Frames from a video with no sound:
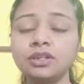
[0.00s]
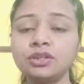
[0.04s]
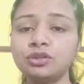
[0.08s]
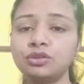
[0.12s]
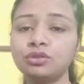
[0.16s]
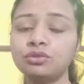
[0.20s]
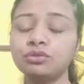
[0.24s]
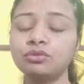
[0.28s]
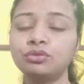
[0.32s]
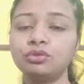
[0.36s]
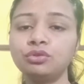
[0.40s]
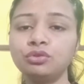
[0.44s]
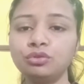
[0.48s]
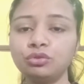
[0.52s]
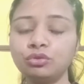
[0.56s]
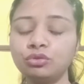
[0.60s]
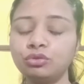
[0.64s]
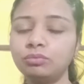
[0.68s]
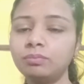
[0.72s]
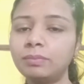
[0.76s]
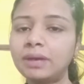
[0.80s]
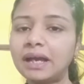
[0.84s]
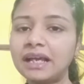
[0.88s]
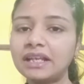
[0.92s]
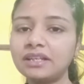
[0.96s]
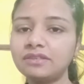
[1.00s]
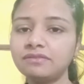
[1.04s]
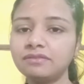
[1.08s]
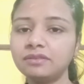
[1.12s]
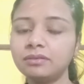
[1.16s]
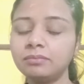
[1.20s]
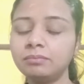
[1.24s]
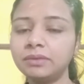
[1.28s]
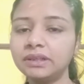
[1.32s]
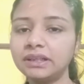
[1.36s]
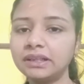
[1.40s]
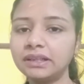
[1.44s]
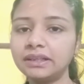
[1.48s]
so two batch
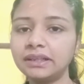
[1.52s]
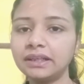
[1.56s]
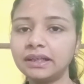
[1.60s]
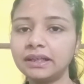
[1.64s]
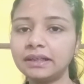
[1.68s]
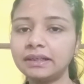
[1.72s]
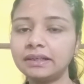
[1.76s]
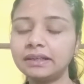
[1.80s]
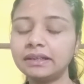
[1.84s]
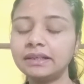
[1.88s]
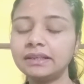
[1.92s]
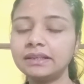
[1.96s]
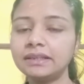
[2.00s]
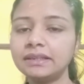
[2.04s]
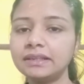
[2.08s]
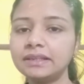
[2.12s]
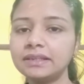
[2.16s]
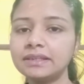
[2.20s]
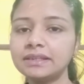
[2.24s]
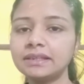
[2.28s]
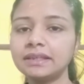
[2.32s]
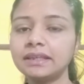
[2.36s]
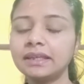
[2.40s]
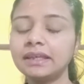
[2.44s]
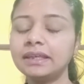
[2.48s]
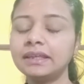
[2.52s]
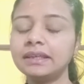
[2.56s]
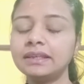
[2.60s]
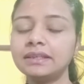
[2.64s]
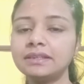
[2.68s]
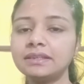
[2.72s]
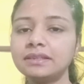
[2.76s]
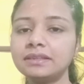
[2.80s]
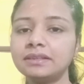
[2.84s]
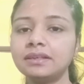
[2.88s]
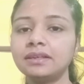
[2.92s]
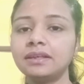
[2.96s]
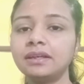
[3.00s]
will be created in this
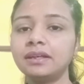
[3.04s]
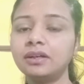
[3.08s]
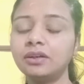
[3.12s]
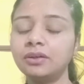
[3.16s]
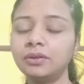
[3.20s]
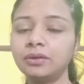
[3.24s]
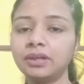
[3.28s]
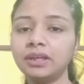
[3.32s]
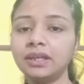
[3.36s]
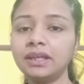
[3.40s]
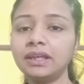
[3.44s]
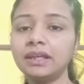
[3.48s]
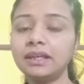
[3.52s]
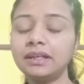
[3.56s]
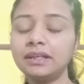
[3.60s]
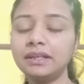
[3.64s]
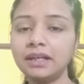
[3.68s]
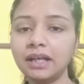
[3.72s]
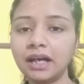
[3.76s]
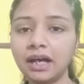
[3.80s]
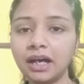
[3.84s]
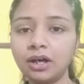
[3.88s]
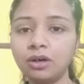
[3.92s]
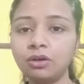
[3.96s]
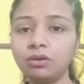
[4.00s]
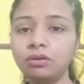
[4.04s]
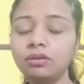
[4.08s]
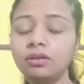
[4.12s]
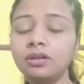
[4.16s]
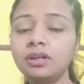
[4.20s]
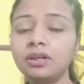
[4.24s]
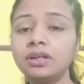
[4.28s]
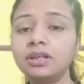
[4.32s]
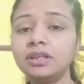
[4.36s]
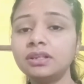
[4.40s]
case. Okay, now